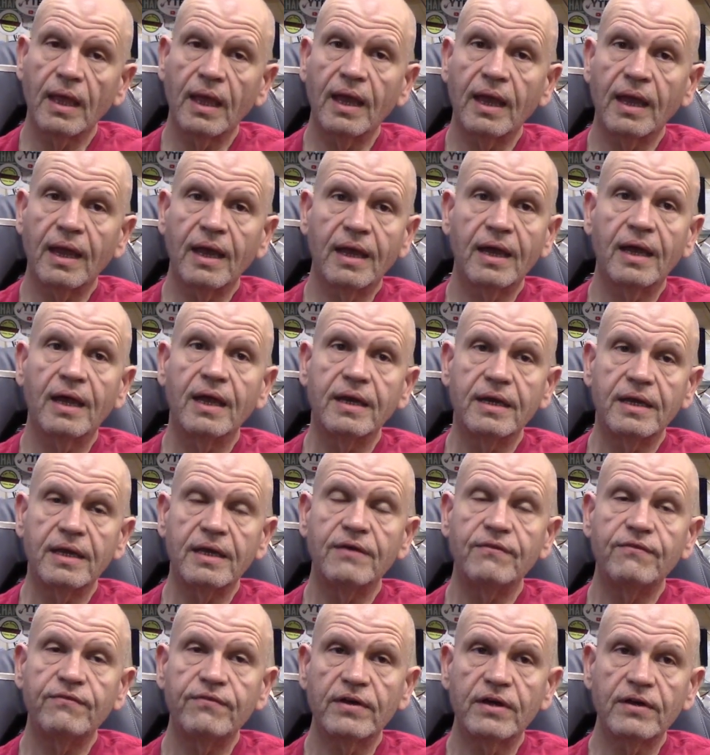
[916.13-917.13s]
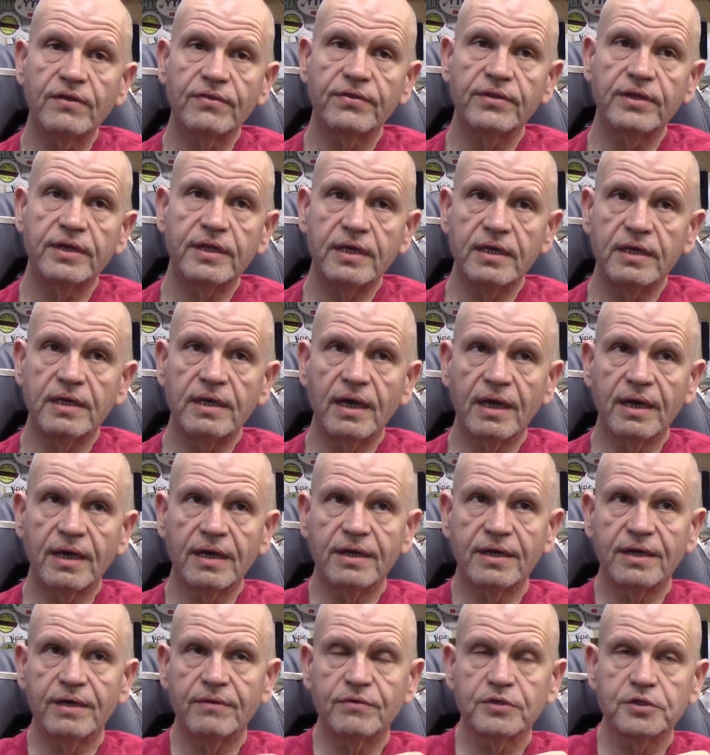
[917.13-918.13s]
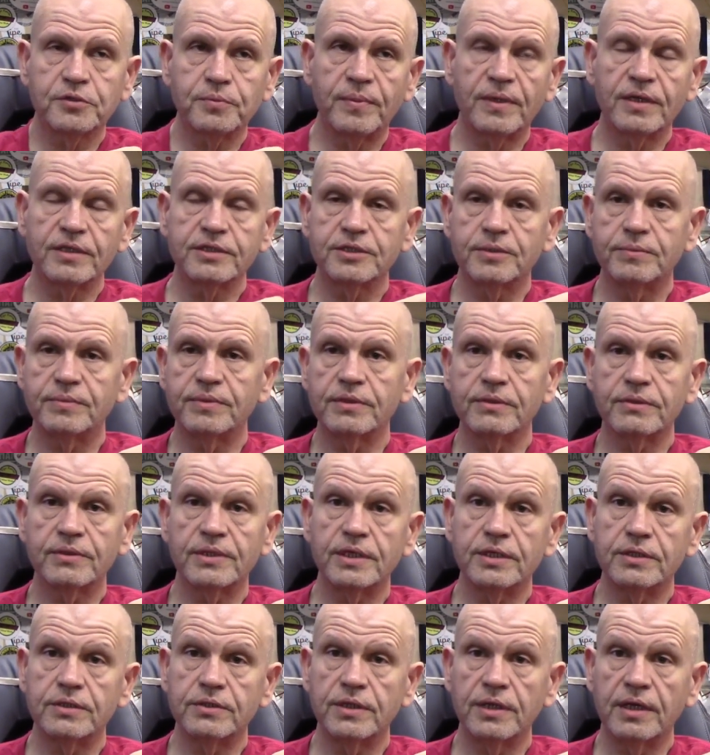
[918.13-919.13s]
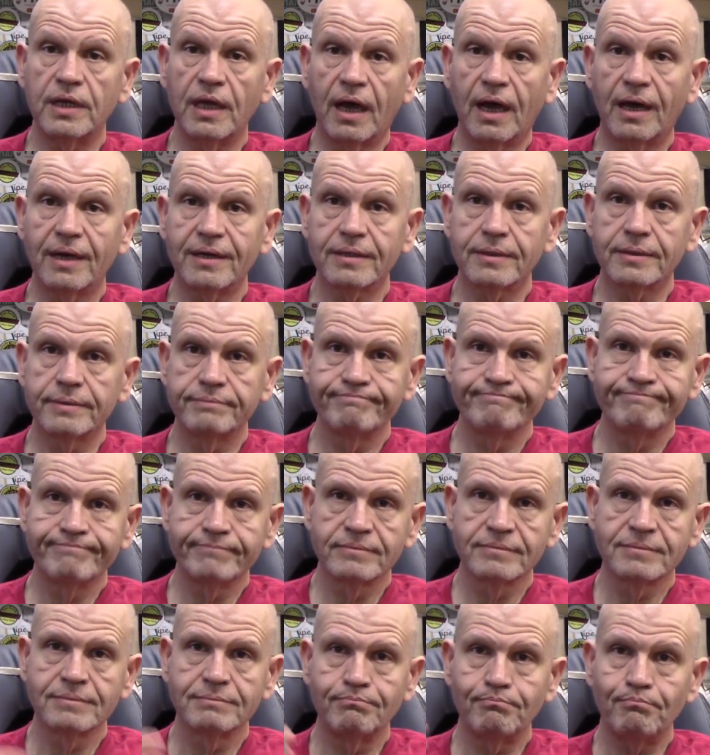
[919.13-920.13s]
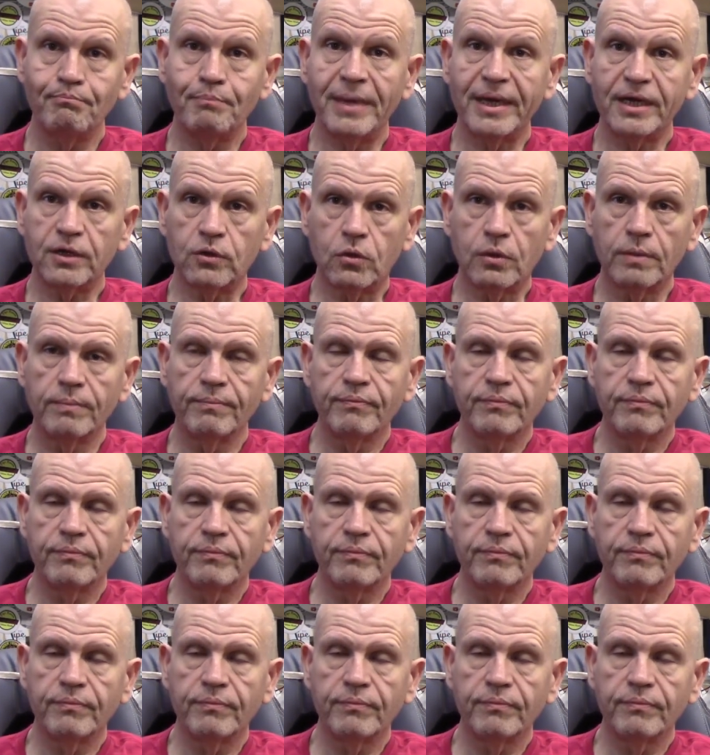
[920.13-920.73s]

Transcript: and he felt that he had a responsibility to not meddle